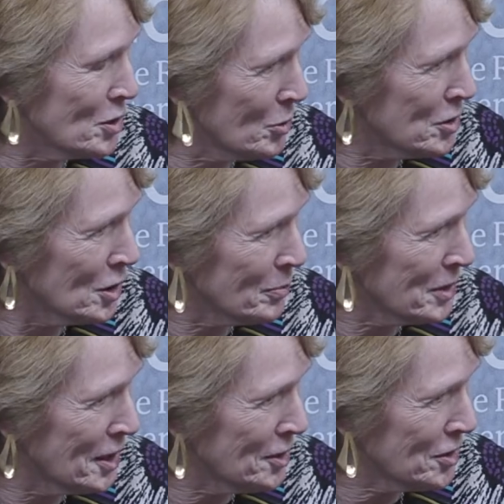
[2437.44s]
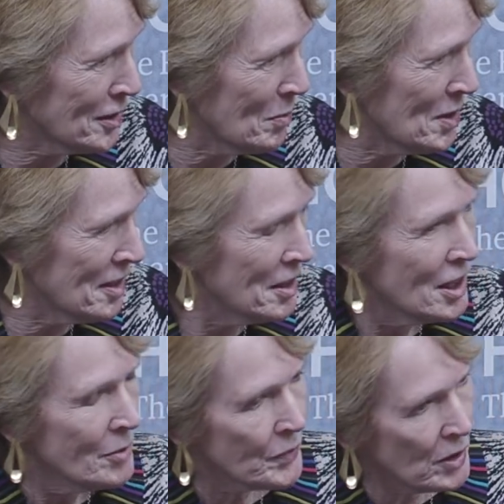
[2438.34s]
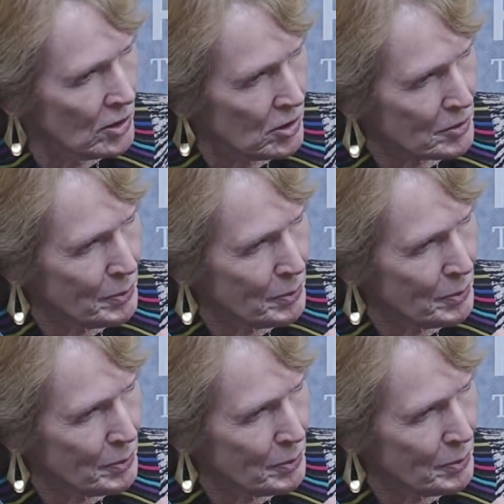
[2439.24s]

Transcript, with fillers: to interpretation. I mean, I looked